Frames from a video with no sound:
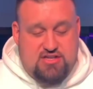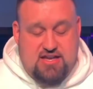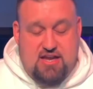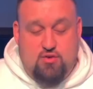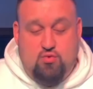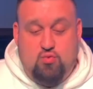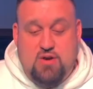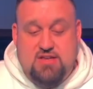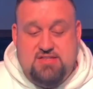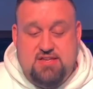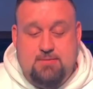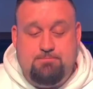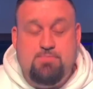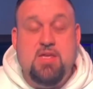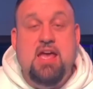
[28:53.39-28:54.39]
he had
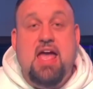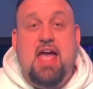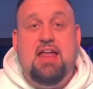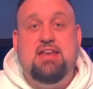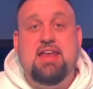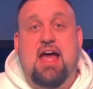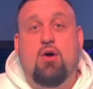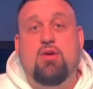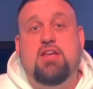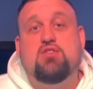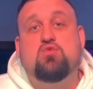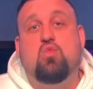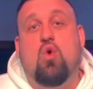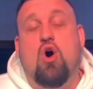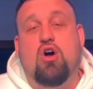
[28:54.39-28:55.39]
risen, and now
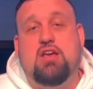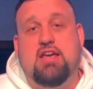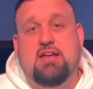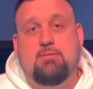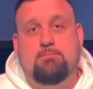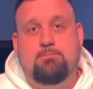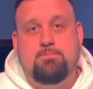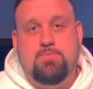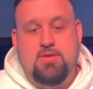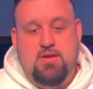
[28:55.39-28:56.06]
he's walking.